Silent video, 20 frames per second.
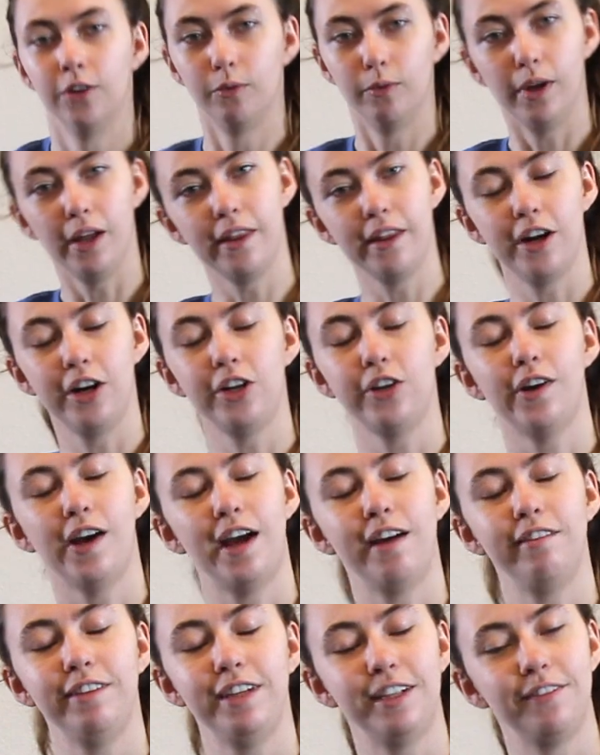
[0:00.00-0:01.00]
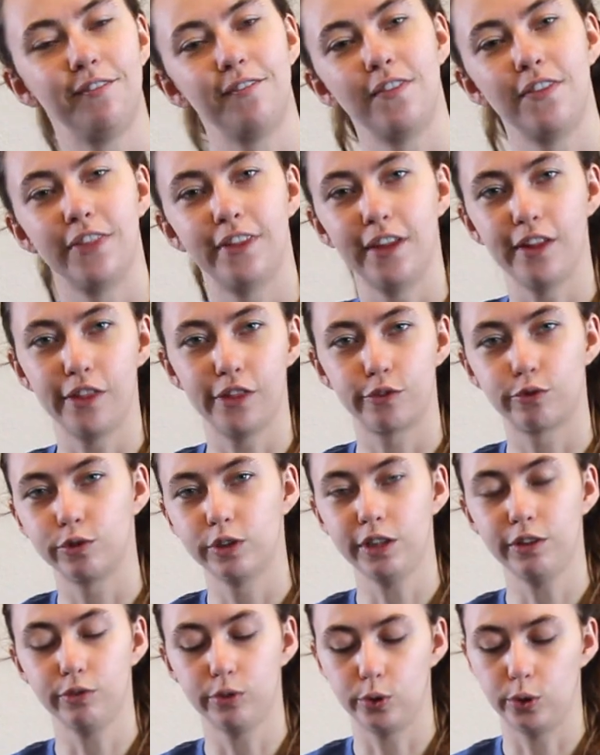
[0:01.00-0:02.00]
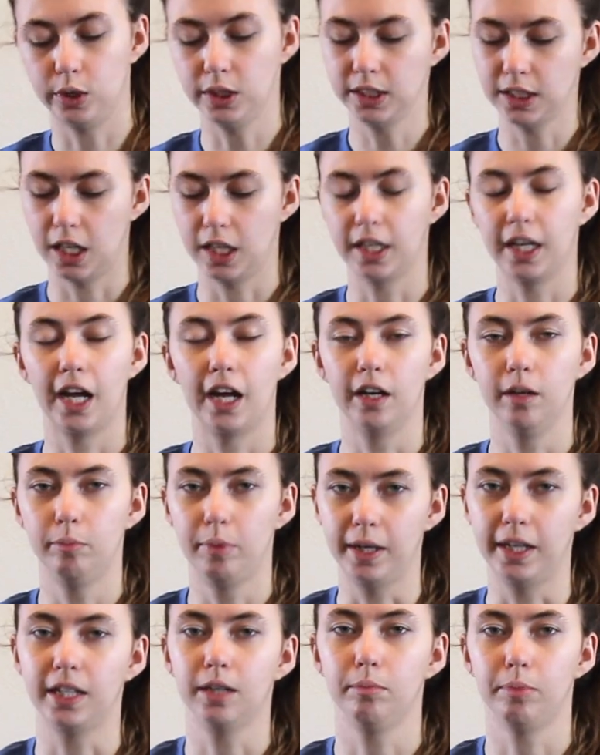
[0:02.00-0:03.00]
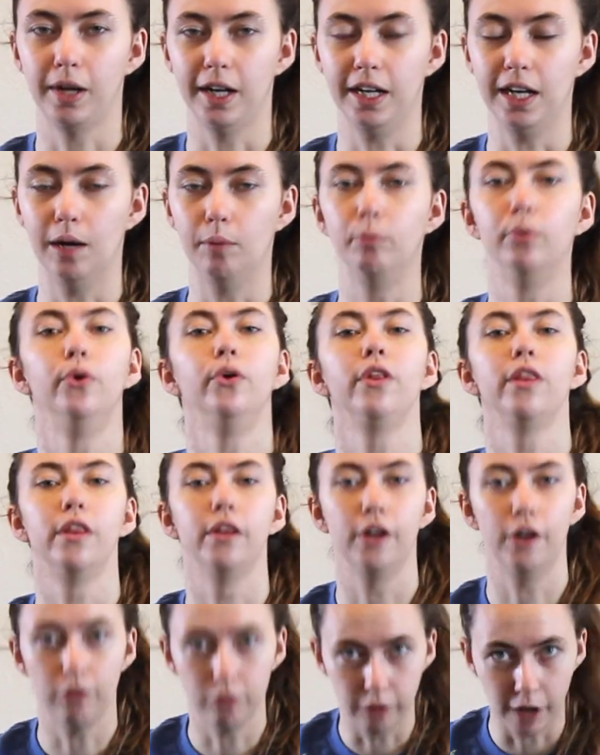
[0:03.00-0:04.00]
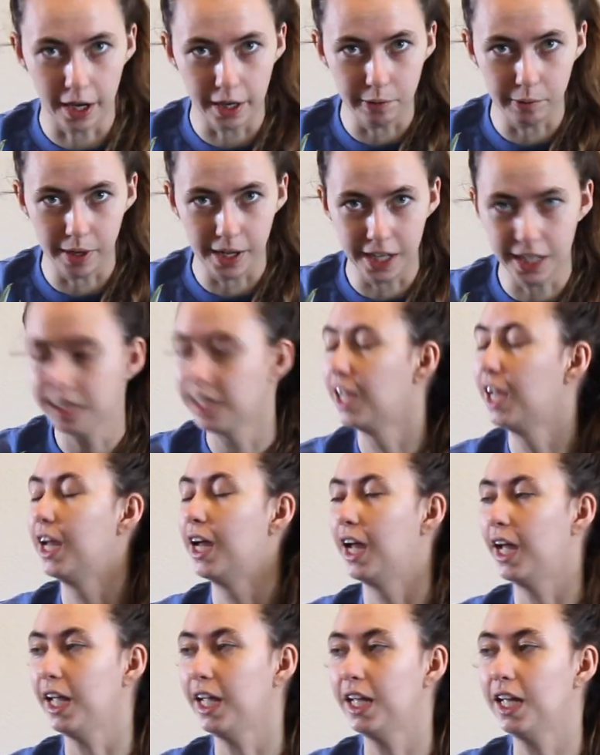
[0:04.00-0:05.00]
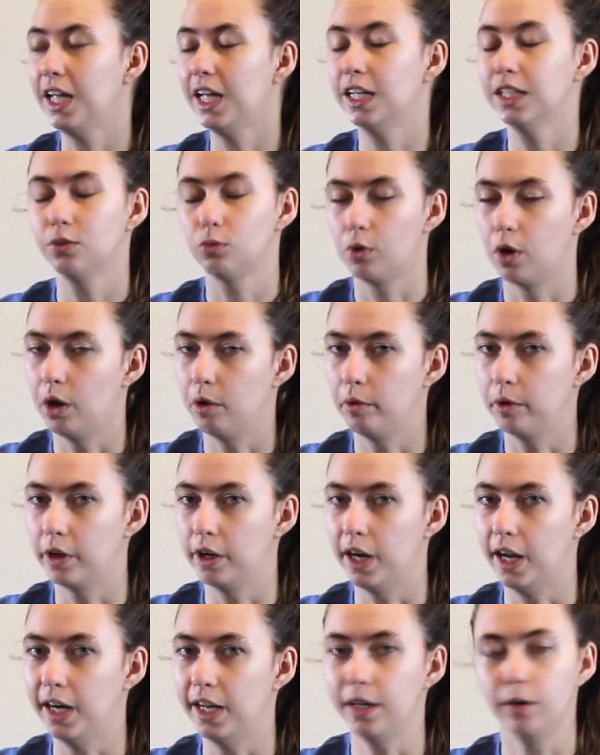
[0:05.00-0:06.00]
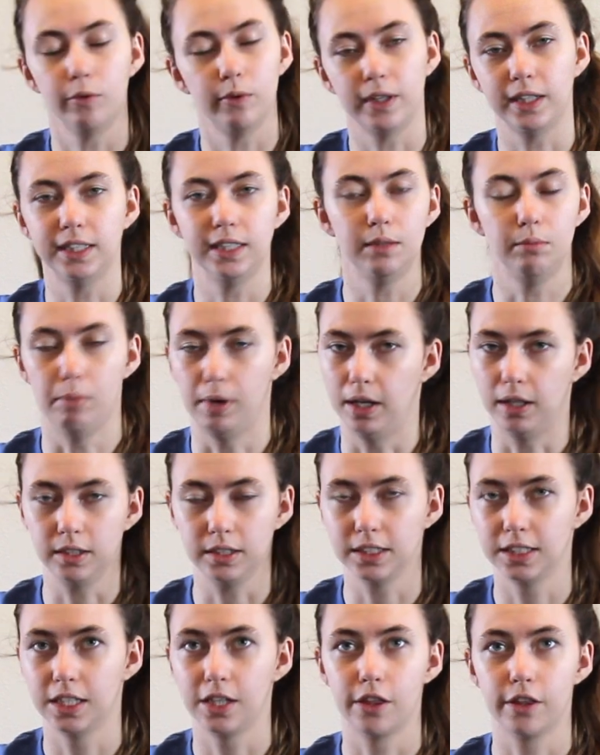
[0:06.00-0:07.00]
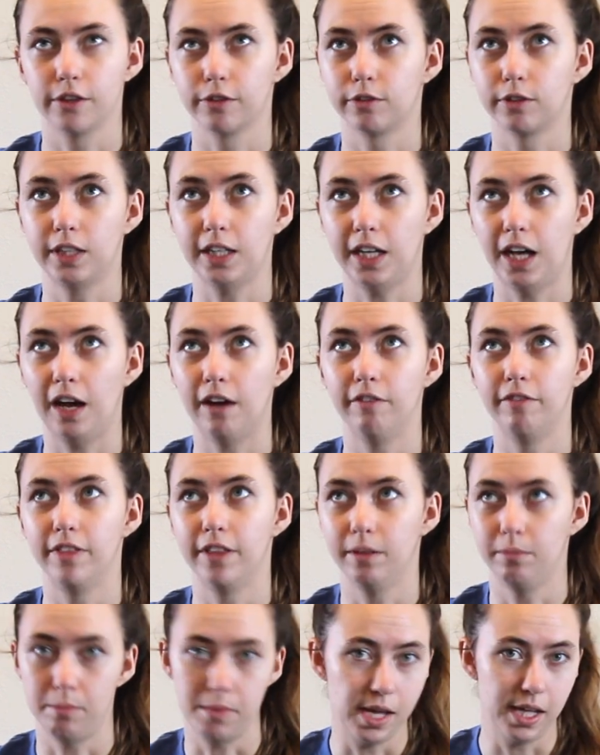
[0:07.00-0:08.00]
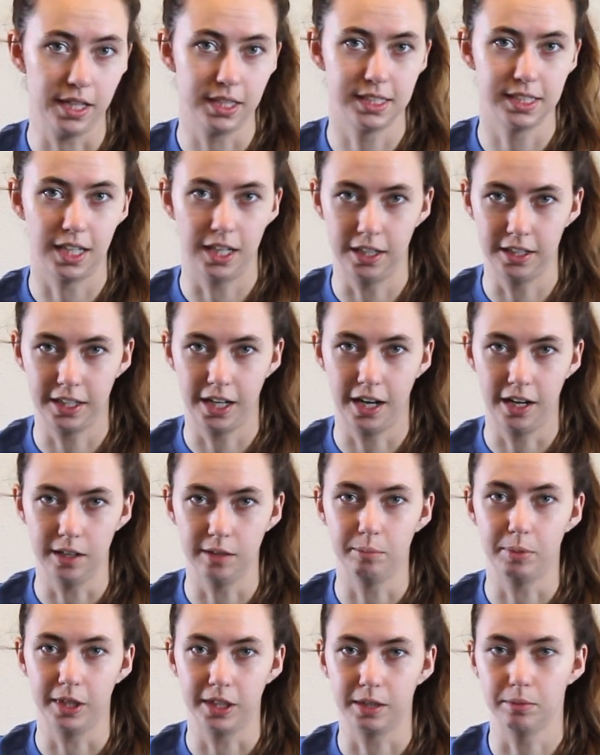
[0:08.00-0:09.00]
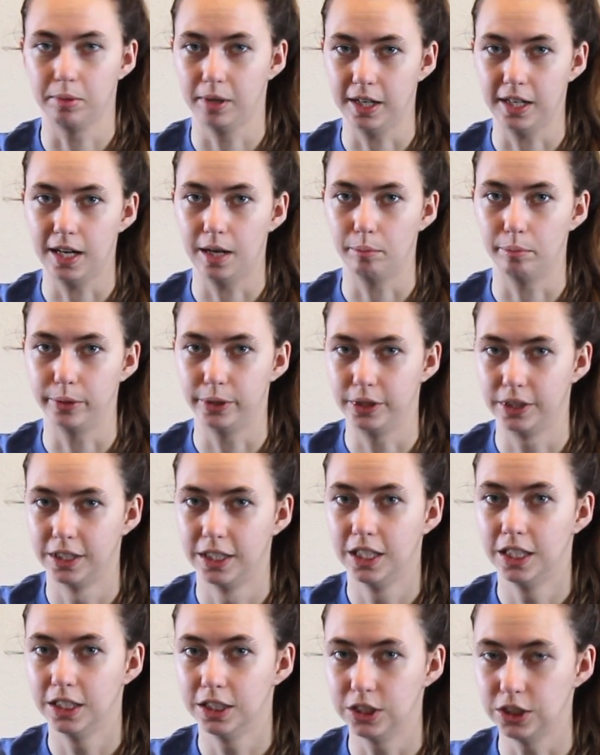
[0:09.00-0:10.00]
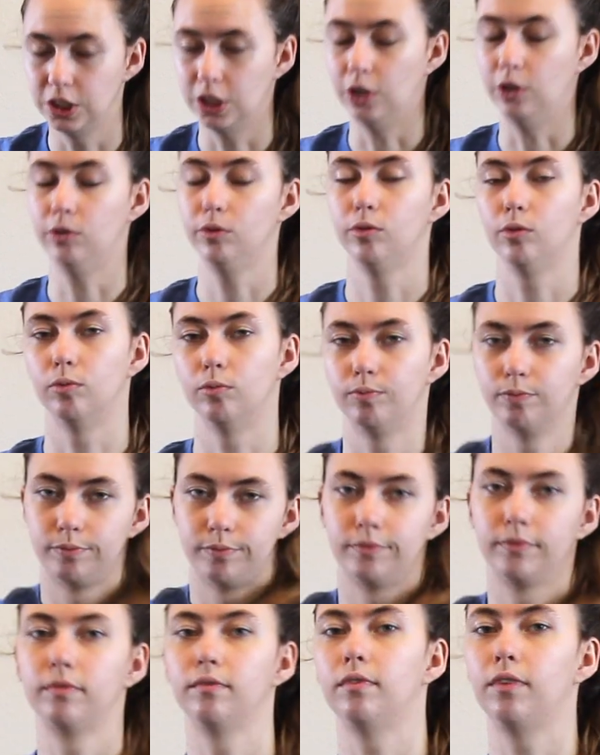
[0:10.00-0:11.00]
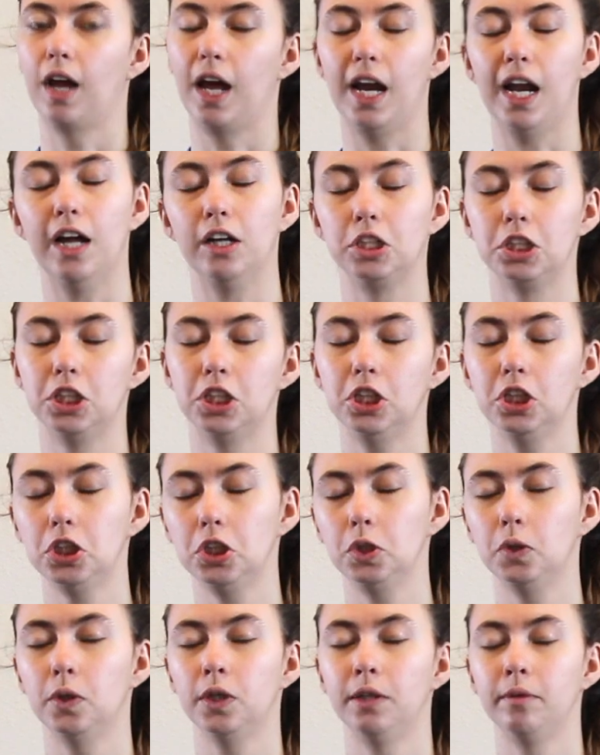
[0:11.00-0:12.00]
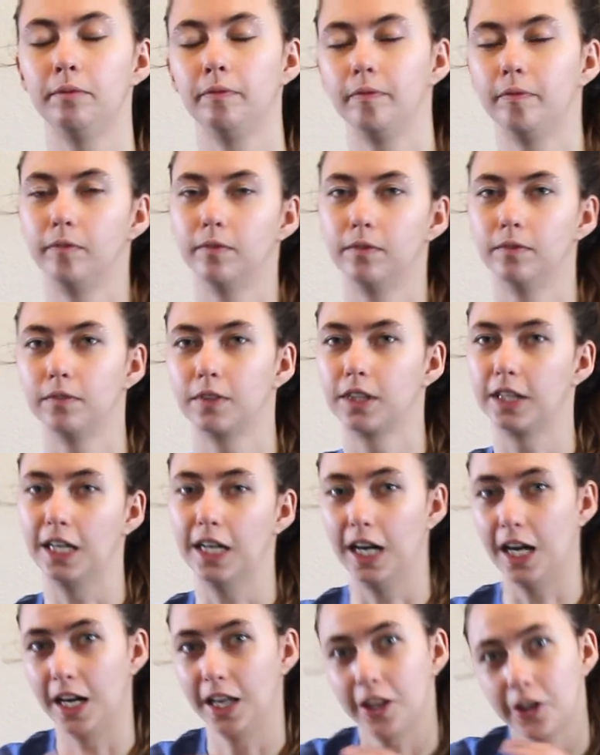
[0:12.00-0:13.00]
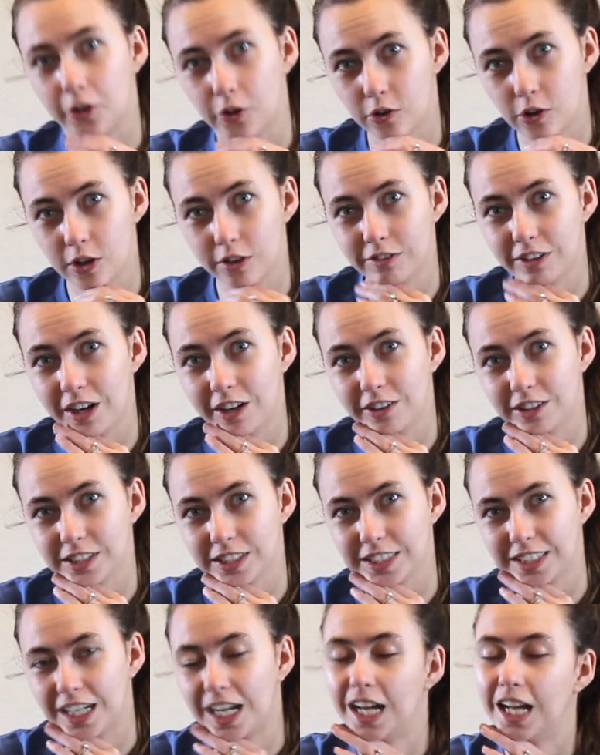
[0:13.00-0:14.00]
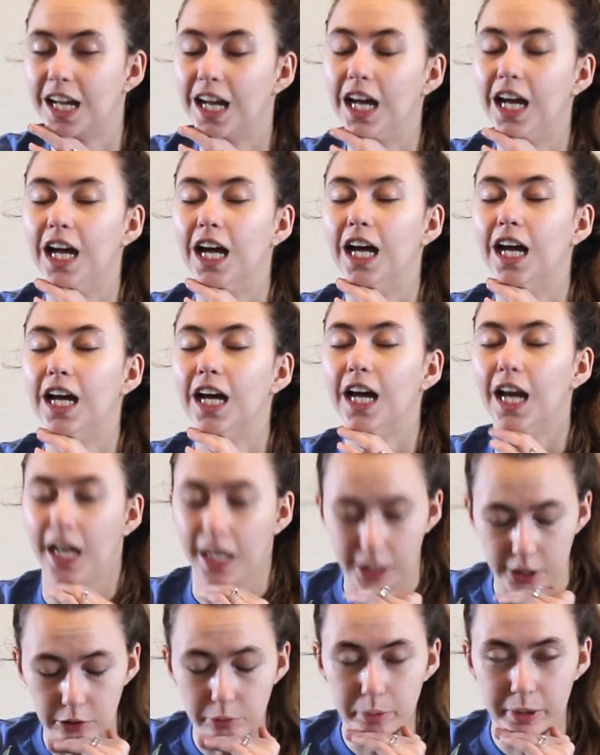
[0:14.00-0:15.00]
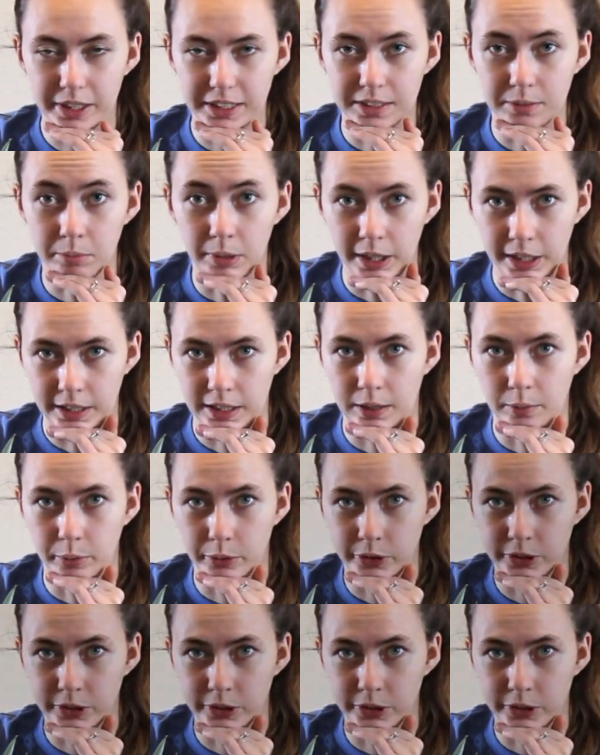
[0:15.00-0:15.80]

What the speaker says: Well, there you have it. The 3 rules on how to pick a pineapple the right way. And while we're at it, we debunked 3 of the myths on how to pick a pineapple. So, head out to your store, get out of the cooler, and go pick some pineapple.